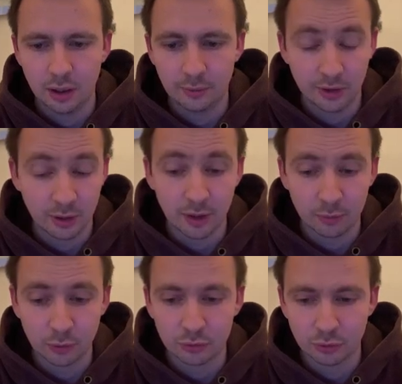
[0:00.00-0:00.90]
They might
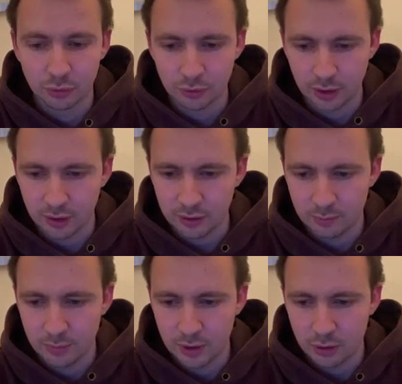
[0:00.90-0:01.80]
want to do that
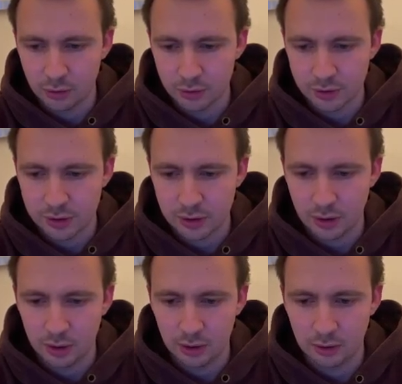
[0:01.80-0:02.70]
because
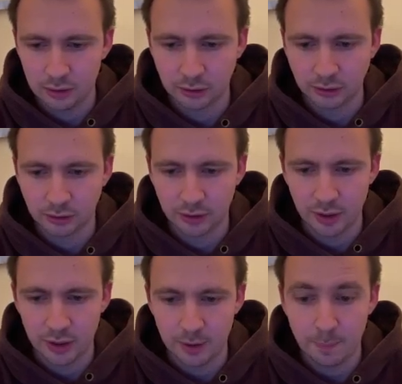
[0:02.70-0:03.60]

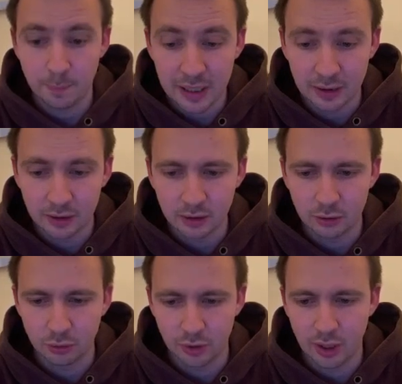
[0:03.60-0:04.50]
they pin
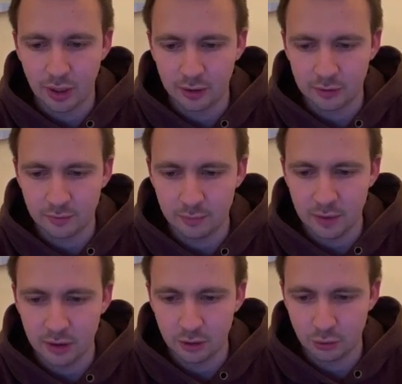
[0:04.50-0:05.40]
your knight,
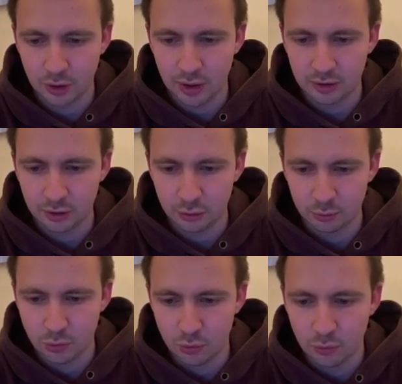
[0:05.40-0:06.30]
meaning your knight cannot
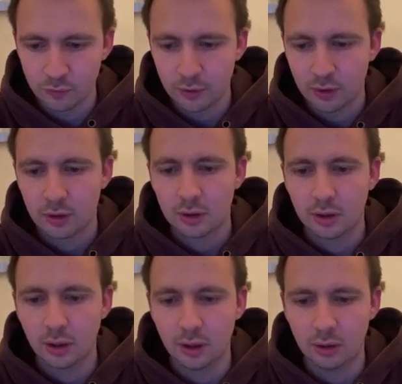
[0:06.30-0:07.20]
move,
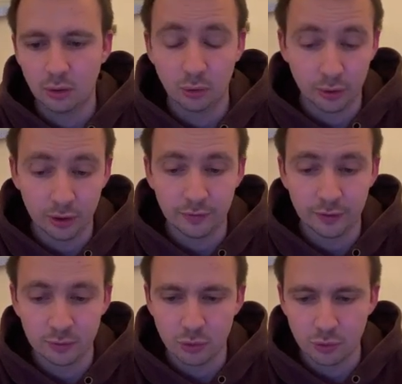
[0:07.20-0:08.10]
or if it
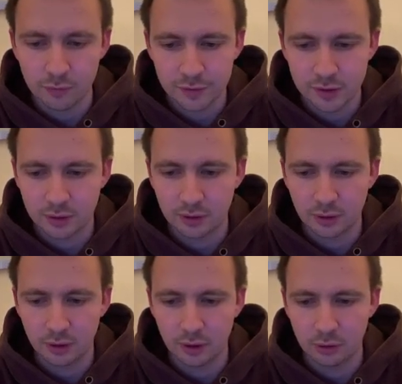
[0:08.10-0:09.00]
moves,
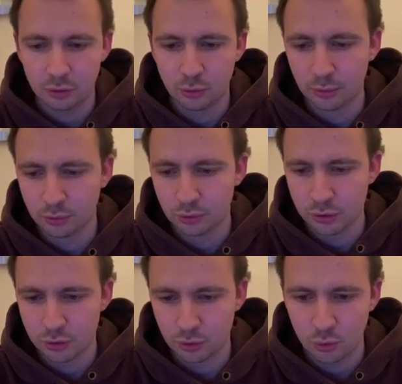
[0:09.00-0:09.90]
you will lose
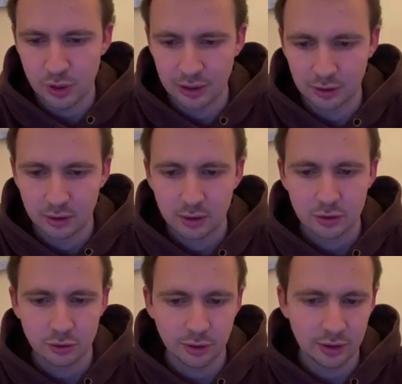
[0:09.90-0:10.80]
your queen.
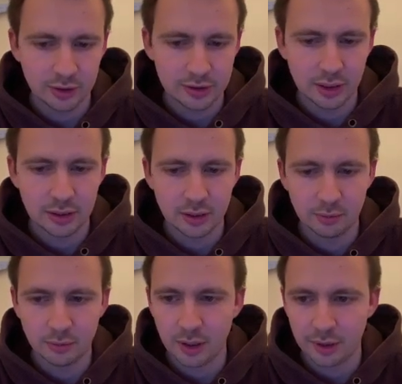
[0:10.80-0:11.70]
So that is the idea
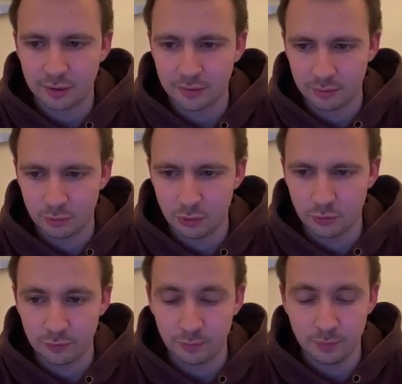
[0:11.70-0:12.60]
behind the
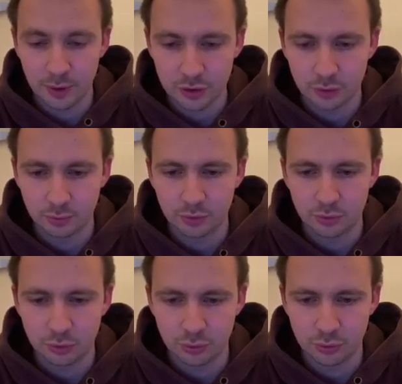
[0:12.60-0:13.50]
move bishop
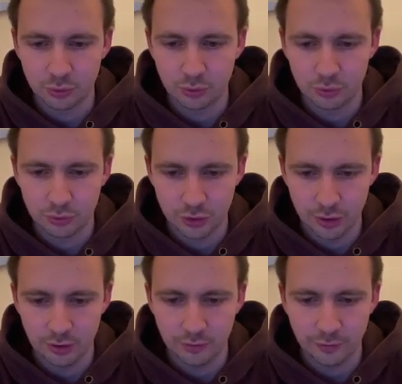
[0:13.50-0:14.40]
to
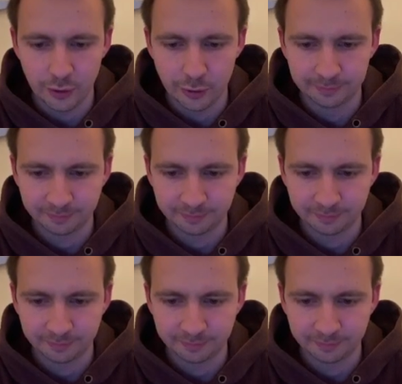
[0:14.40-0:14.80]
g4.